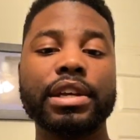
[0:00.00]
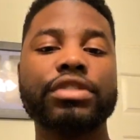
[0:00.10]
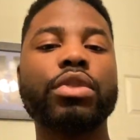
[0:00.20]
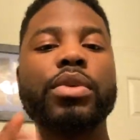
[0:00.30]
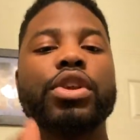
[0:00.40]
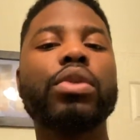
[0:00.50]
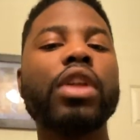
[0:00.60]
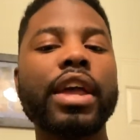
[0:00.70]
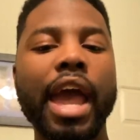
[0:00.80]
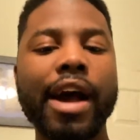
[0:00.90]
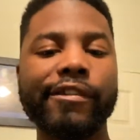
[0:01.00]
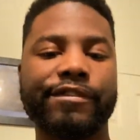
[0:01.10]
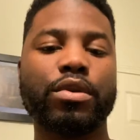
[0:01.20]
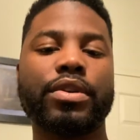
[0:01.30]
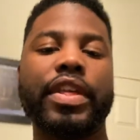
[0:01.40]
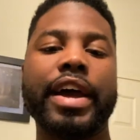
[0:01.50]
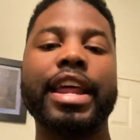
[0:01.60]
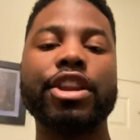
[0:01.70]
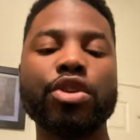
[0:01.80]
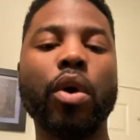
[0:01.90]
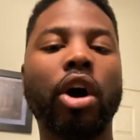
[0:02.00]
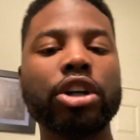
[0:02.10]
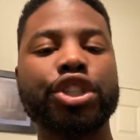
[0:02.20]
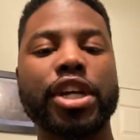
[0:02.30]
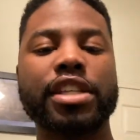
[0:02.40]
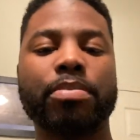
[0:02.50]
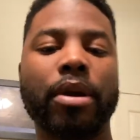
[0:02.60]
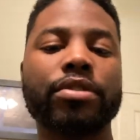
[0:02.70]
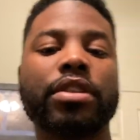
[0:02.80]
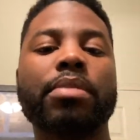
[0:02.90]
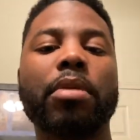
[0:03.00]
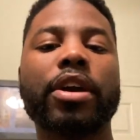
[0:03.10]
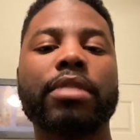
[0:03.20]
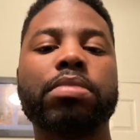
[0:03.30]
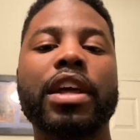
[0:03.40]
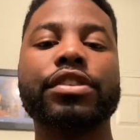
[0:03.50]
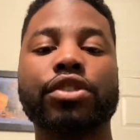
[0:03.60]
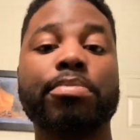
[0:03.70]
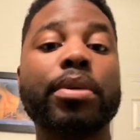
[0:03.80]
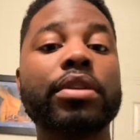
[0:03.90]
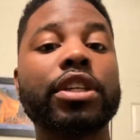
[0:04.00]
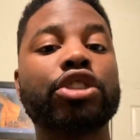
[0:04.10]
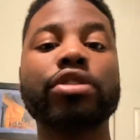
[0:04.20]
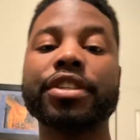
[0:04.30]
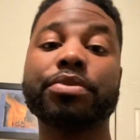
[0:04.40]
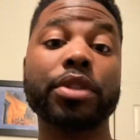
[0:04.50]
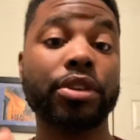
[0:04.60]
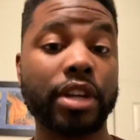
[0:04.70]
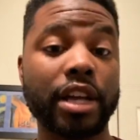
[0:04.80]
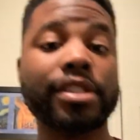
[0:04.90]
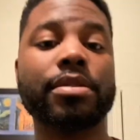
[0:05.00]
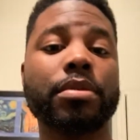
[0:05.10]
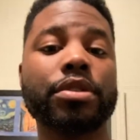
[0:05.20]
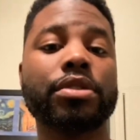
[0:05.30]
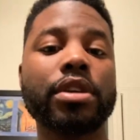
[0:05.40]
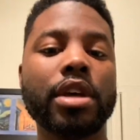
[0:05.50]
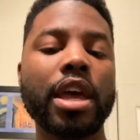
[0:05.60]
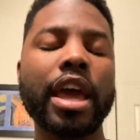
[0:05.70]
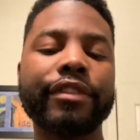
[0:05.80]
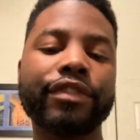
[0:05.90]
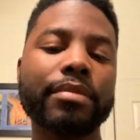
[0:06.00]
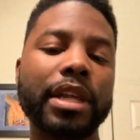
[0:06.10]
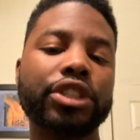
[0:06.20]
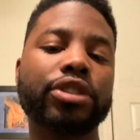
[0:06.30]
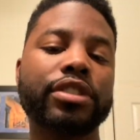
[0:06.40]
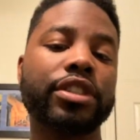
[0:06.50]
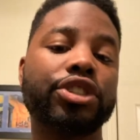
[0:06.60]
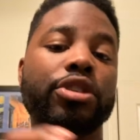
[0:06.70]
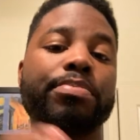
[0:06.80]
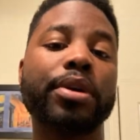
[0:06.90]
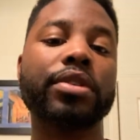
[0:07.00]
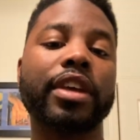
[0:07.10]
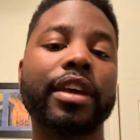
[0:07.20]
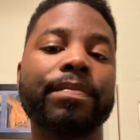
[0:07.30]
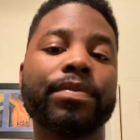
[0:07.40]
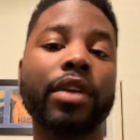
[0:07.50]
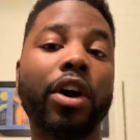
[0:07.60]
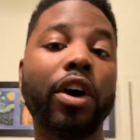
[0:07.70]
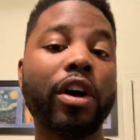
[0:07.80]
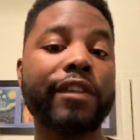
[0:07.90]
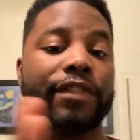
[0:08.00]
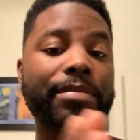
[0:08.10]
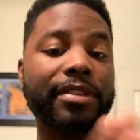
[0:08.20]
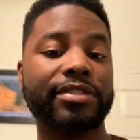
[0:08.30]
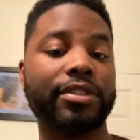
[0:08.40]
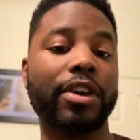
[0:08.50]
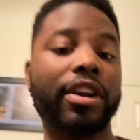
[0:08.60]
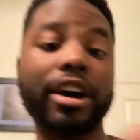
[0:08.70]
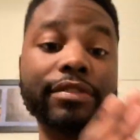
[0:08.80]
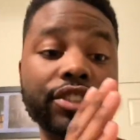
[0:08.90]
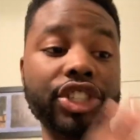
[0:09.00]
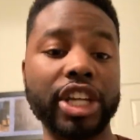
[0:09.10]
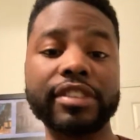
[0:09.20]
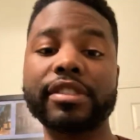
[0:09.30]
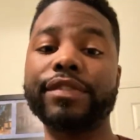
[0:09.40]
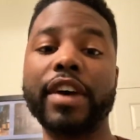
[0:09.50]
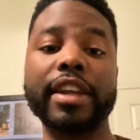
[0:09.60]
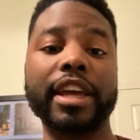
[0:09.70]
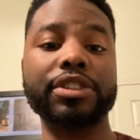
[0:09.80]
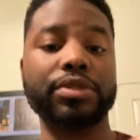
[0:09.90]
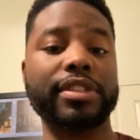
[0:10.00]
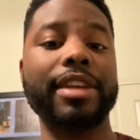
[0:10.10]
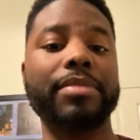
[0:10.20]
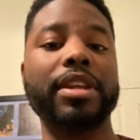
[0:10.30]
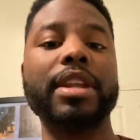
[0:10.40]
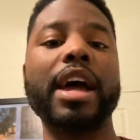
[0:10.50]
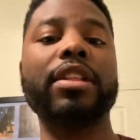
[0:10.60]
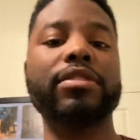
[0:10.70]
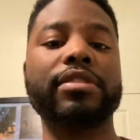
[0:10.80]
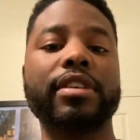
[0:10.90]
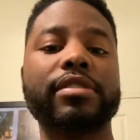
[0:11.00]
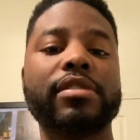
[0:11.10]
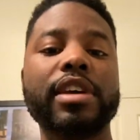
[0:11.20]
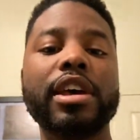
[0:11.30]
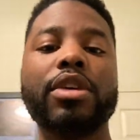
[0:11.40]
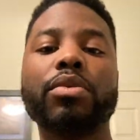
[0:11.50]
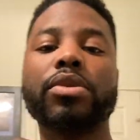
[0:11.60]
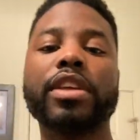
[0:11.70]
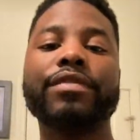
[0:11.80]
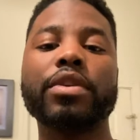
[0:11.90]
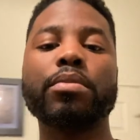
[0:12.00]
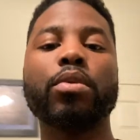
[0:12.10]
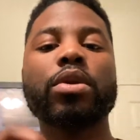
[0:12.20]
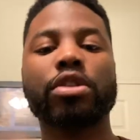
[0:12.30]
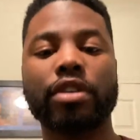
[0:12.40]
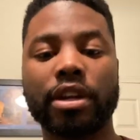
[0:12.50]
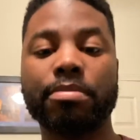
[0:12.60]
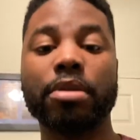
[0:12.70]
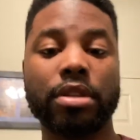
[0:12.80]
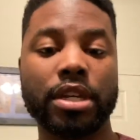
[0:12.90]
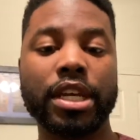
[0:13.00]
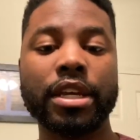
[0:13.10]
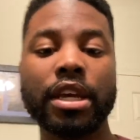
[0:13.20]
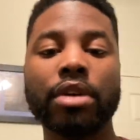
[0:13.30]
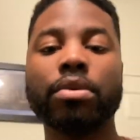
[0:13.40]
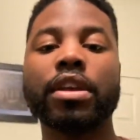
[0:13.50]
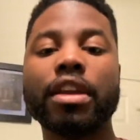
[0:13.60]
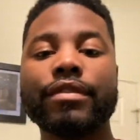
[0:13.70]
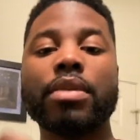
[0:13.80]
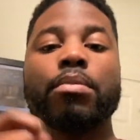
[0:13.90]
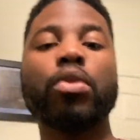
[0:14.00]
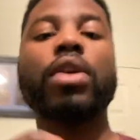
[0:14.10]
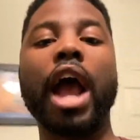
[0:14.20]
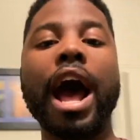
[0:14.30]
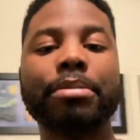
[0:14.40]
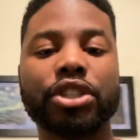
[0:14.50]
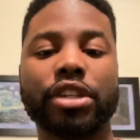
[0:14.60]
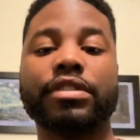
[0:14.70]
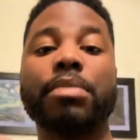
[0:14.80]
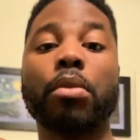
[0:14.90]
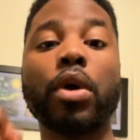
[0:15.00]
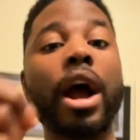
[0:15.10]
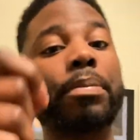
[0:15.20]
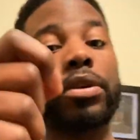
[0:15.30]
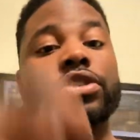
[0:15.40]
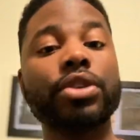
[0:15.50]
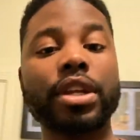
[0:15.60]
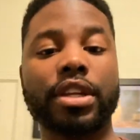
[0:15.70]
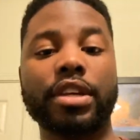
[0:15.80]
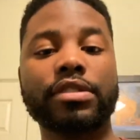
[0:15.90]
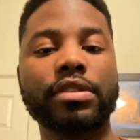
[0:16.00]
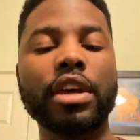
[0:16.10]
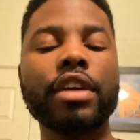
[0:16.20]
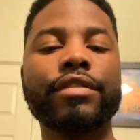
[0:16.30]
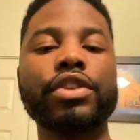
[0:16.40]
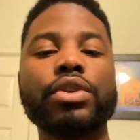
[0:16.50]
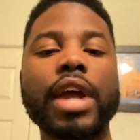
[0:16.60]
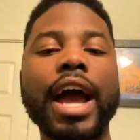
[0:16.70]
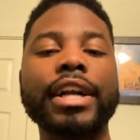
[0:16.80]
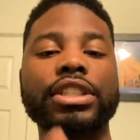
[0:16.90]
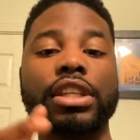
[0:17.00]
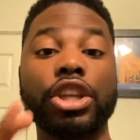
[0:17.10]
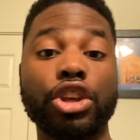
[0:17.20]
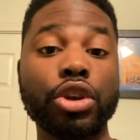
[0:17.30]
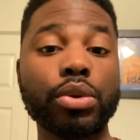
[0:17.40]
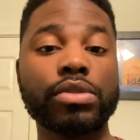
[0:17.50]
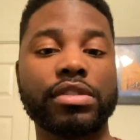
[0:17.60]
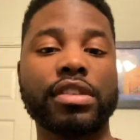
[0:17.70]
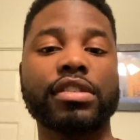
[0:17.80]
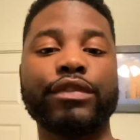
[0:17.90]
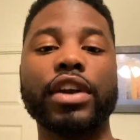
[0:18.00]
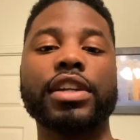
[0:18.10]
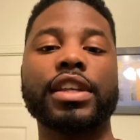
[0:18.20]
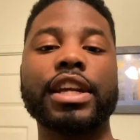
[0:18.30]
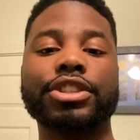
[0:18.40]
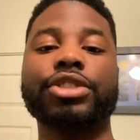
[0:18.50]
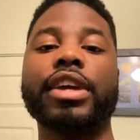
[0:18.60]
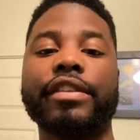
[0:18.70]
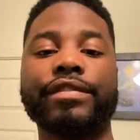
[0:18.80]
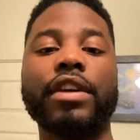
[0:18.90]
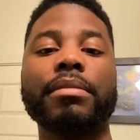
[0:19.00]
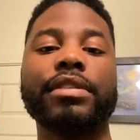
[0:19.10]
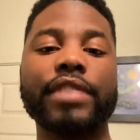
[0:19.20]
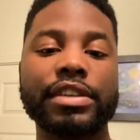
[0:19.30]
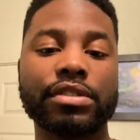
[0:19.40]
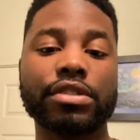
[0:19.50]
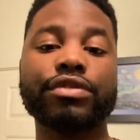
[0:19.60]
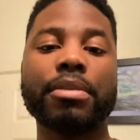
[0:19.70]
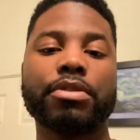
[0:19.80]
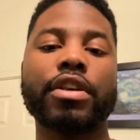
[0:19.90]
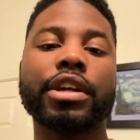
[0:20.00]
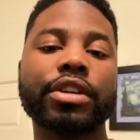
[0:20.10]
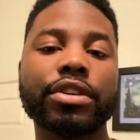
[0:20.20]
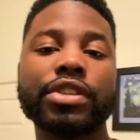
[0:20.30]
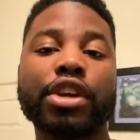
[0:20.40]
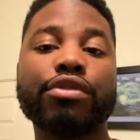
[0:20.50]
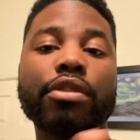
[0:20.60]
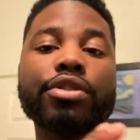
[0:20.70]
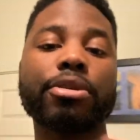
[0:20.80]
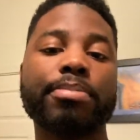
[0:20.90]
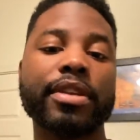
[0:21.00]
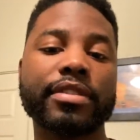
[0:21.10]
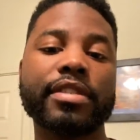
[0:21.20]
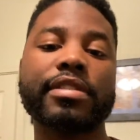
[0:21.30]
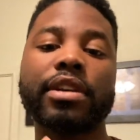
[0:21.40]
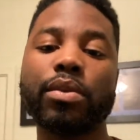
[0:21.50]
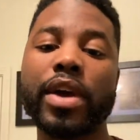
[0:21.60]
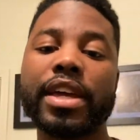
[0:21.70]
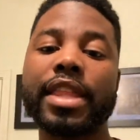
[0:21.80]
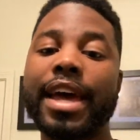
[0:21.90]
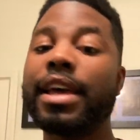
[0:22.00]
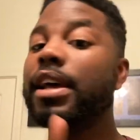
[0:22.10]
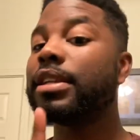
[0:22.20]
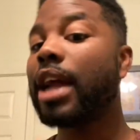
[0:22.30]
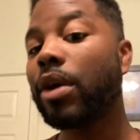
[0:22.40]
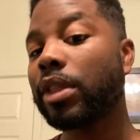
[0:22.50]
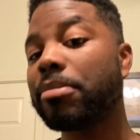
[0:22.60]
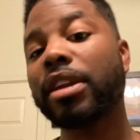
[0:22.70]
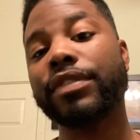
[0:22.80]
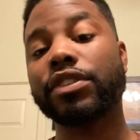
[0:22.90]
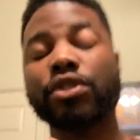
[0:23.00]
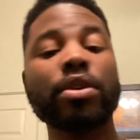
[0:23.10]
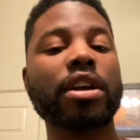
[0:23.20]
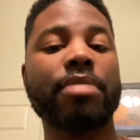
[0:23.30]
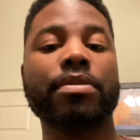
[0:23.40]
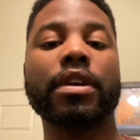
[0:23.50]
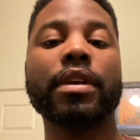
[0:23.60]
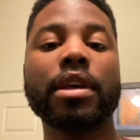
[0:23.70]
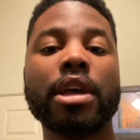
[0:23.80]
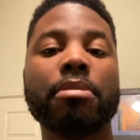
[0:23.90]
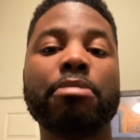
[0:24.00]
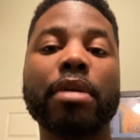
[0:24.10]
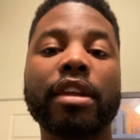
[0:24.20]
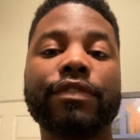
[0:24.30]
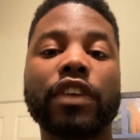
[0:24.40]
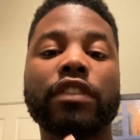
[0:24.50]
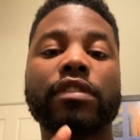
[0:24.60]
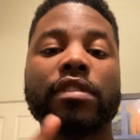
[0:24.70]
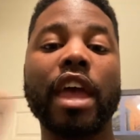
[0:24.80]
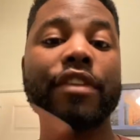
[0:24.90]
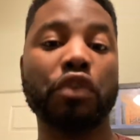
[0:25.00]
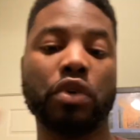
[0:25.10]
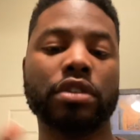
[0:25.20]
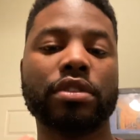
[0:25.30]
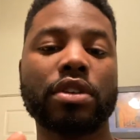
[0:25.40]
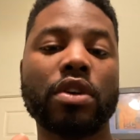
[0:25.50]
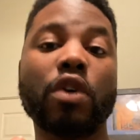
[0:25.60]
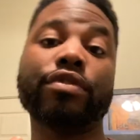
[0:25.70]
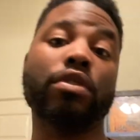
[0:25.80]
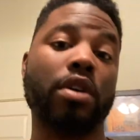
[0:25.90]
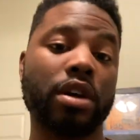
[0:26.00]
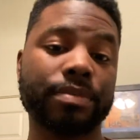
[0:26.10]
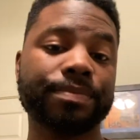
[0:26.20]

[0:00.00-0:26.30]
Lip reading: So when you look out for that and you are transparent to the marketplace, you're building trust with your customers. And from that trust that you're building, all from the start of just a financial statement analysis will give you more credibility, will give you more options and more opportunities for you to actually use this funding that you get from investors, from creditors, and grow your business in a way that not only benefits your company, but benefits everyone overall.